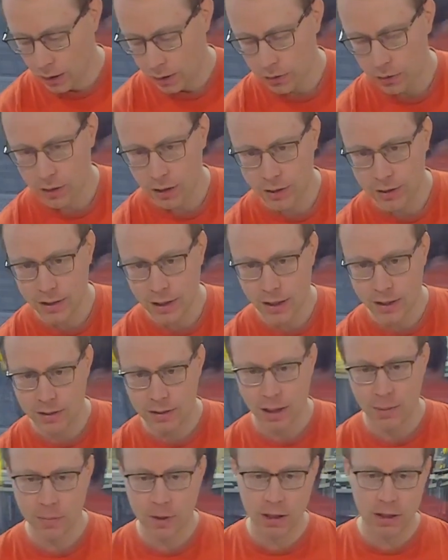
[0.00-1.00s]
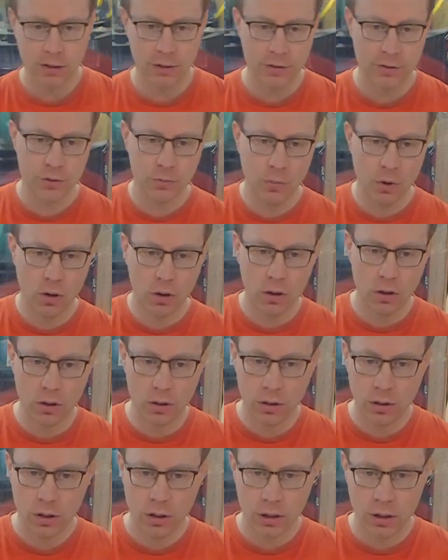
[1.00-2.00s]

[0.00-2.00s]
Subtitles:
you can take some kind of small